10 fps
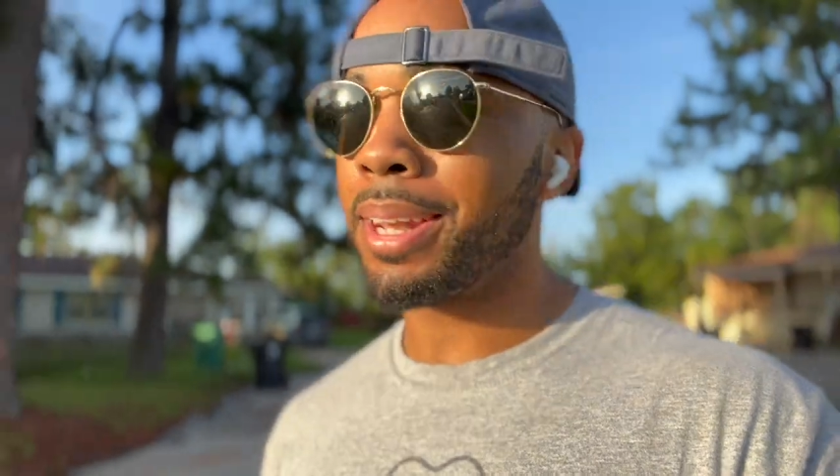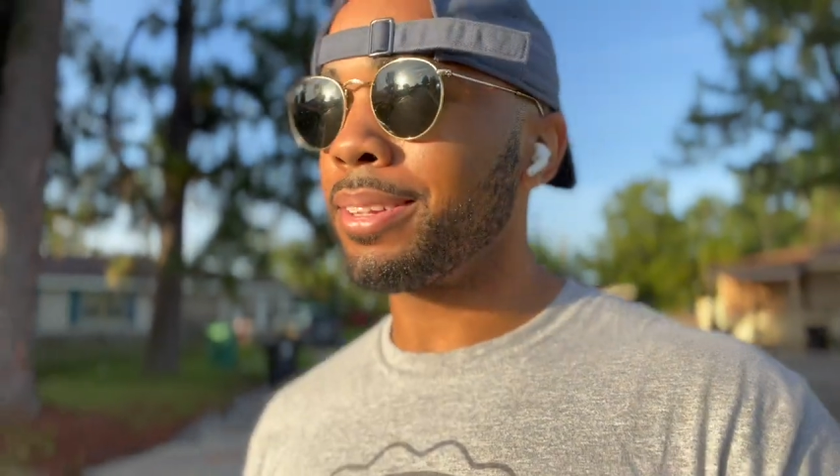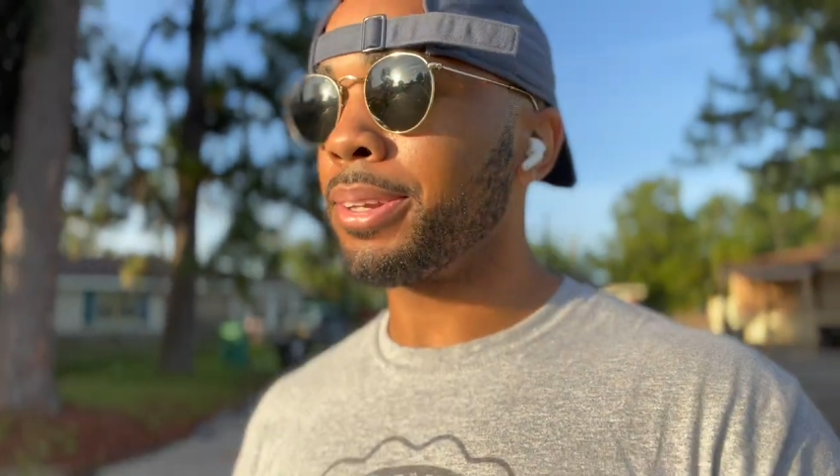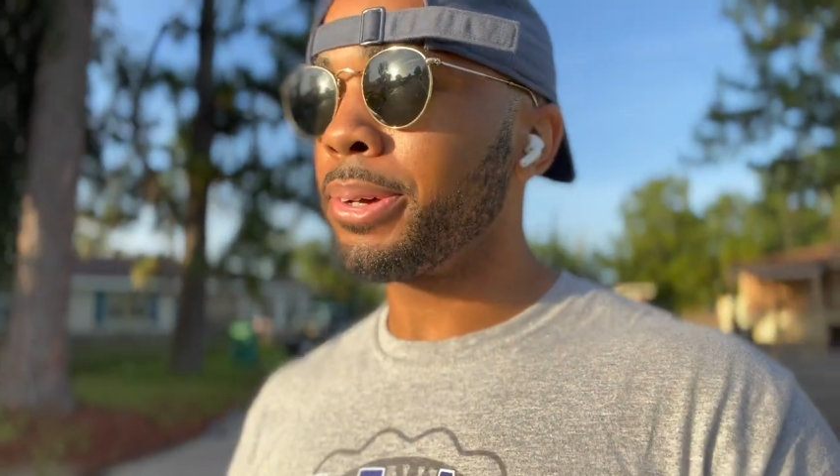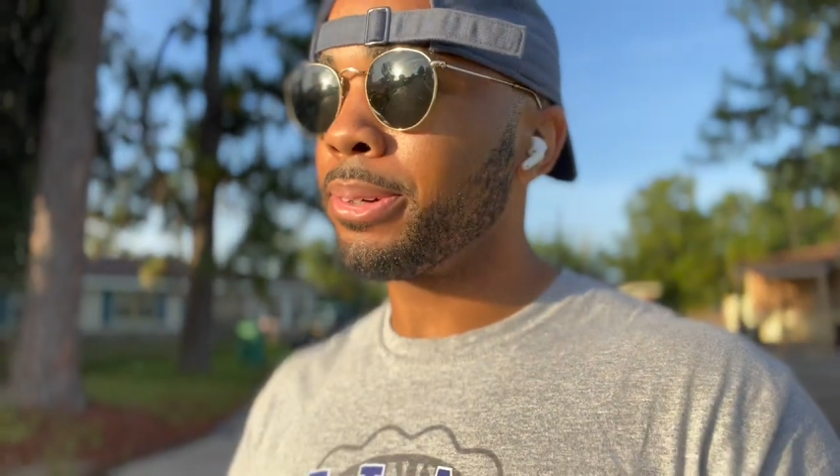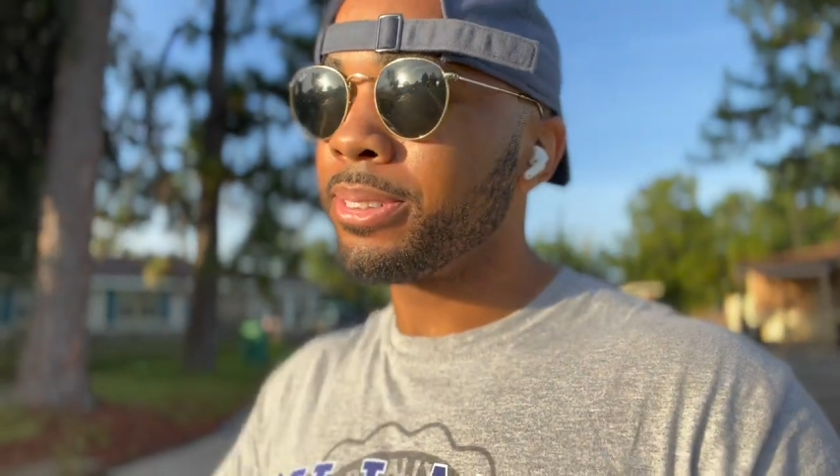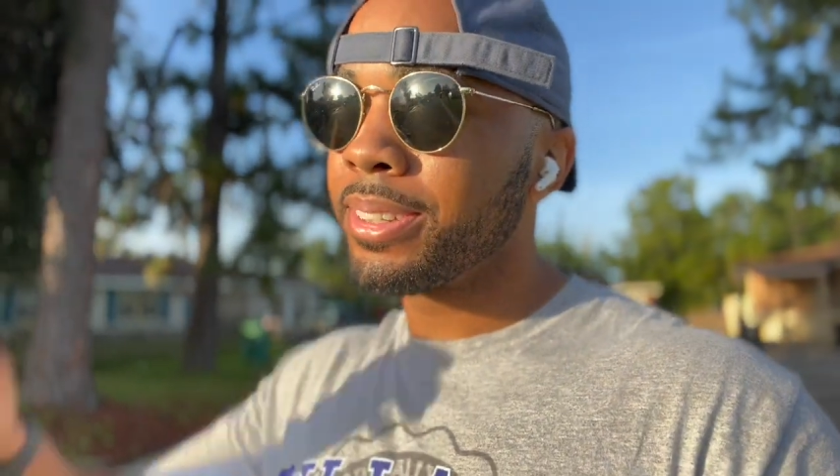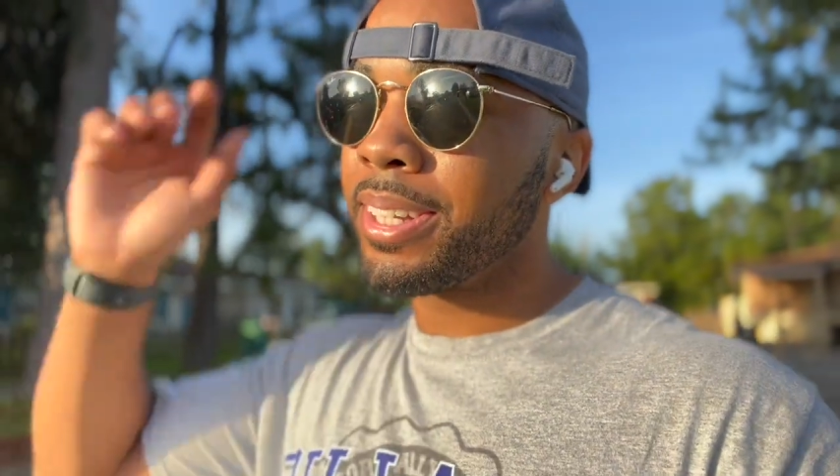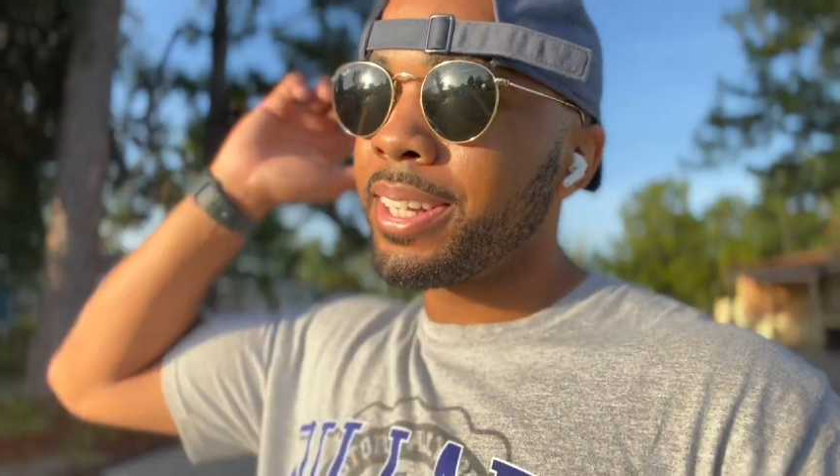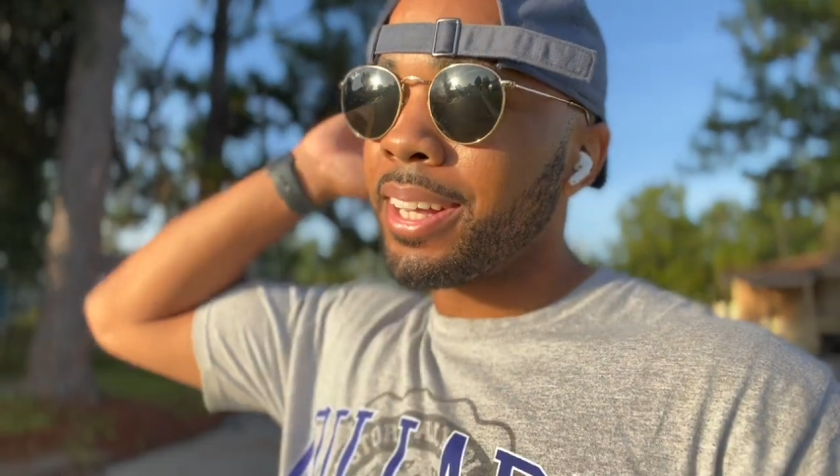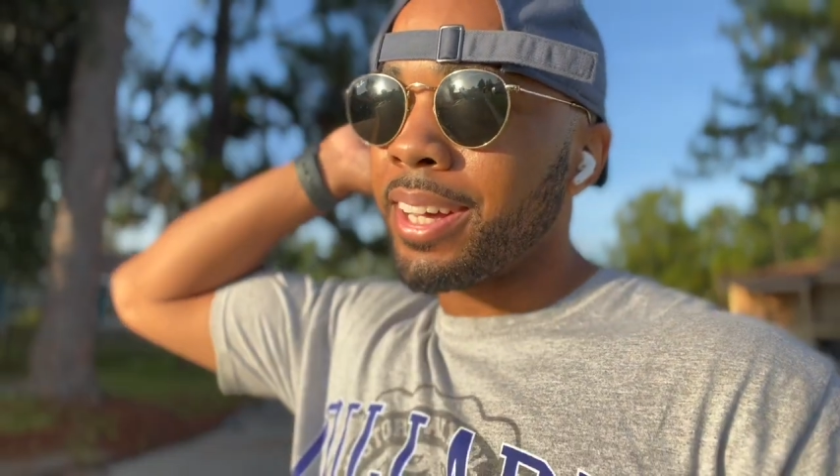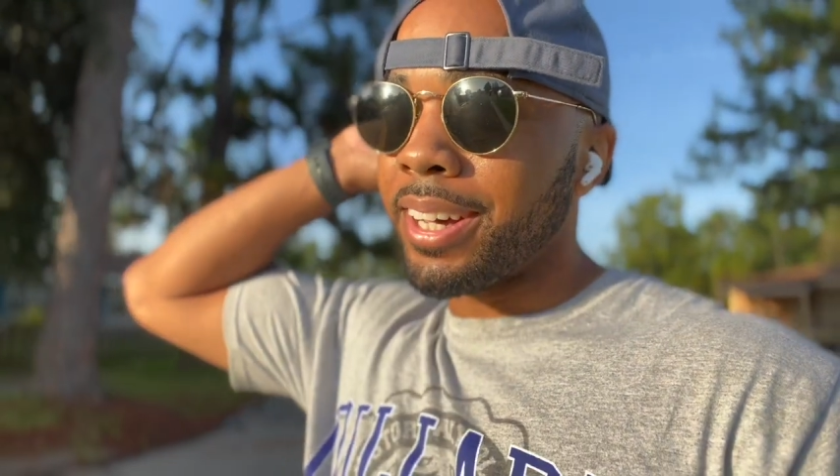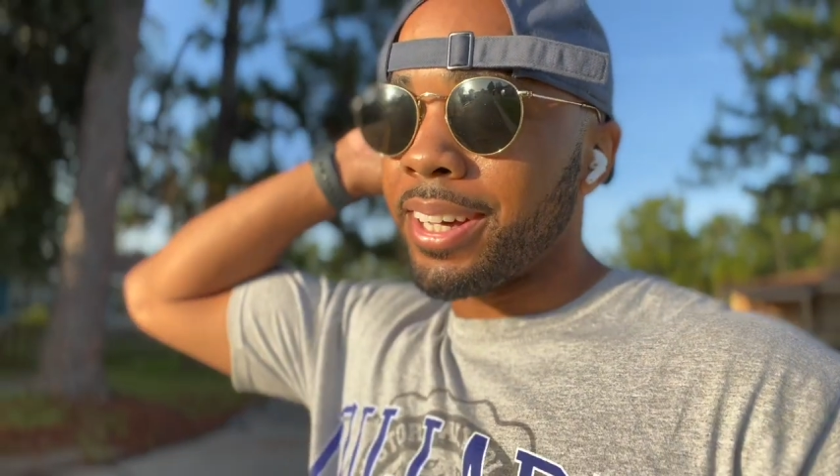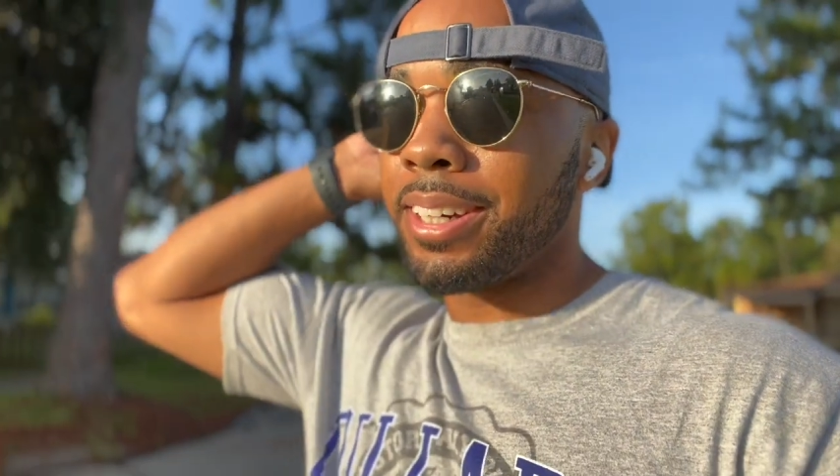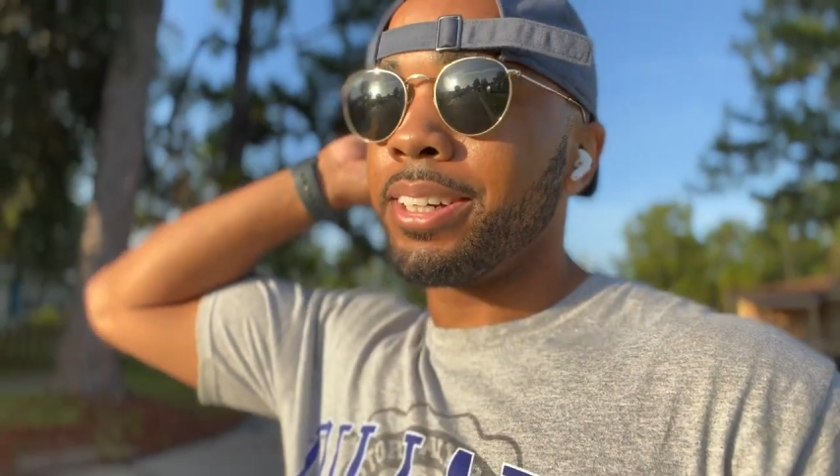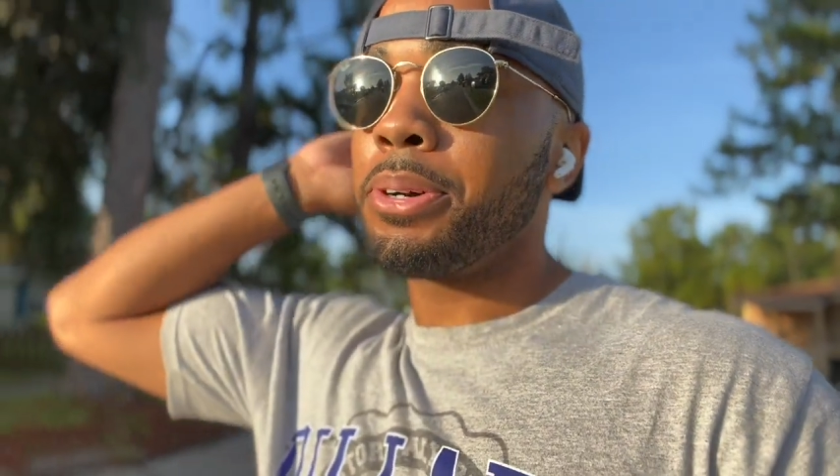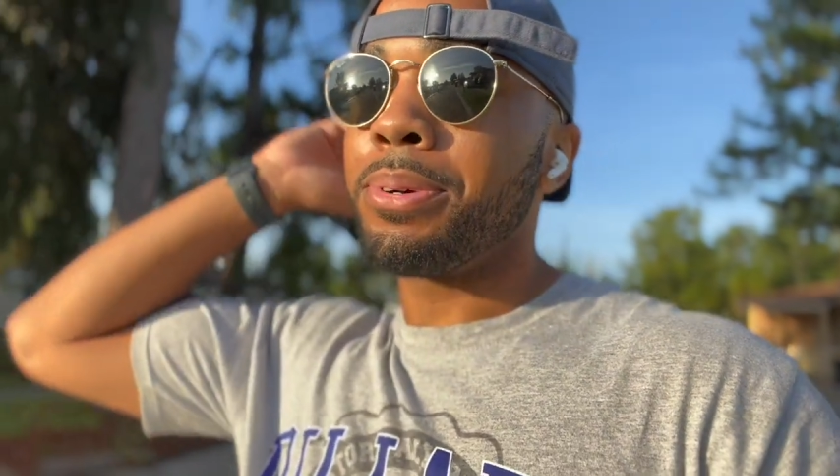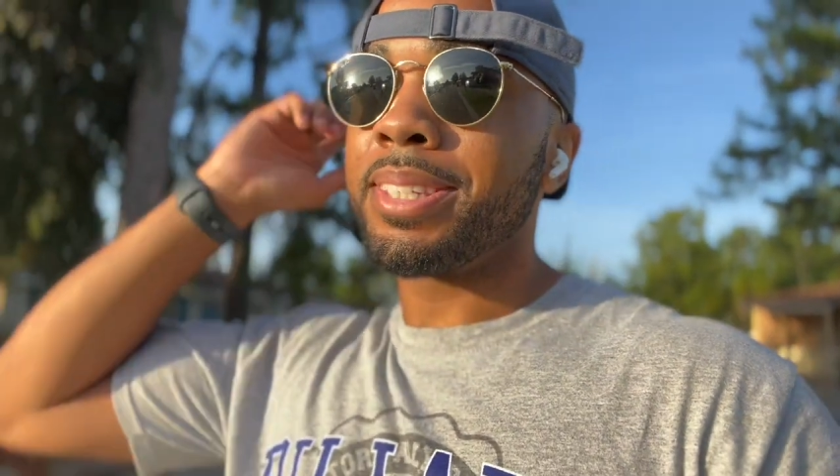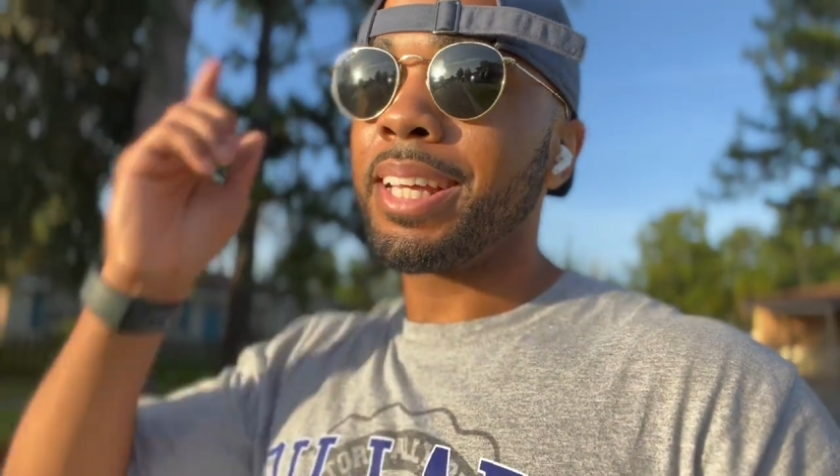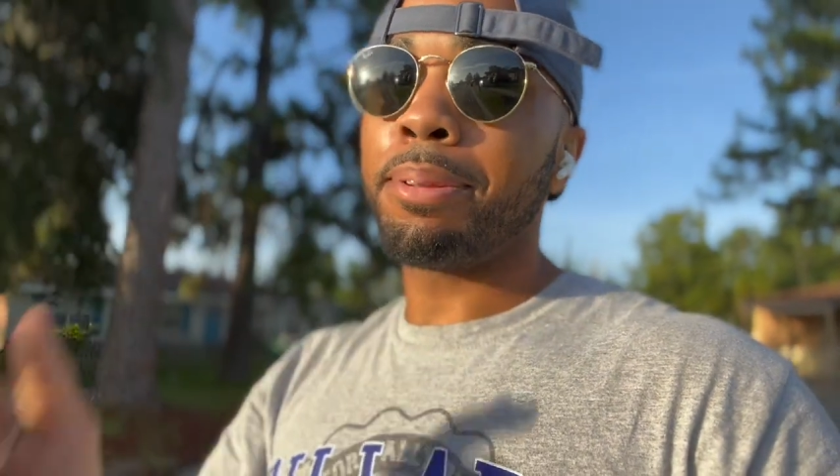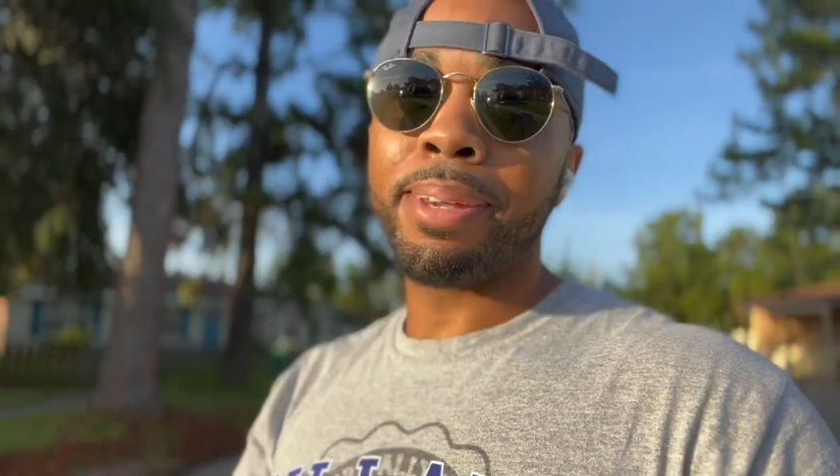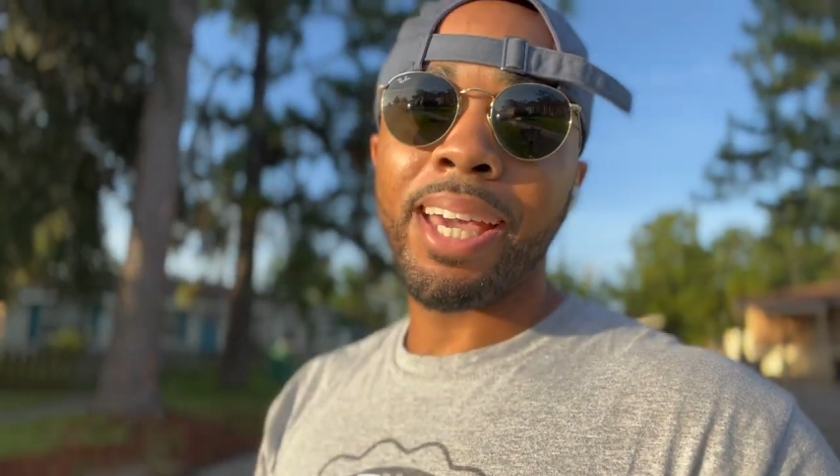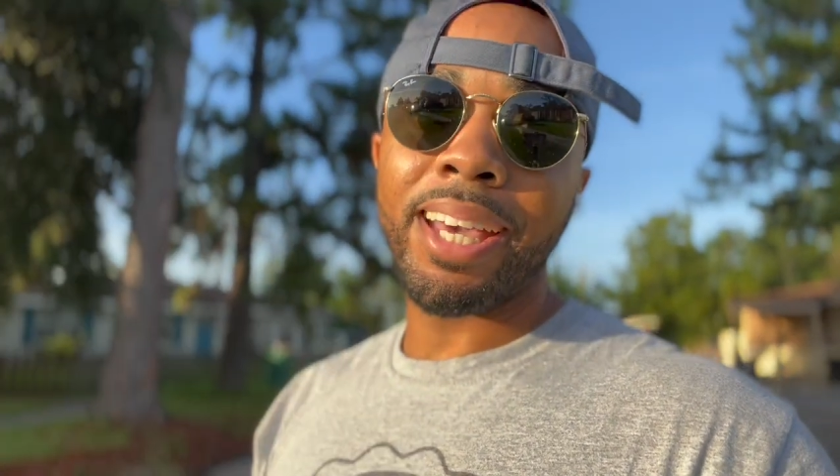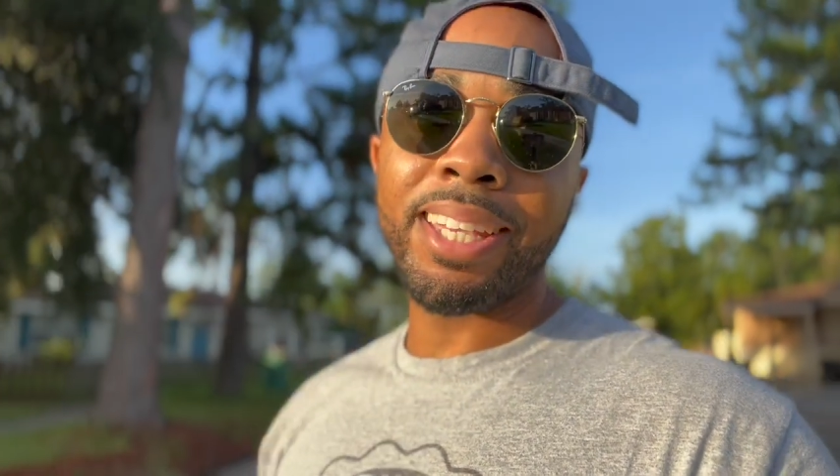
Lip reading: a dude who was telling me how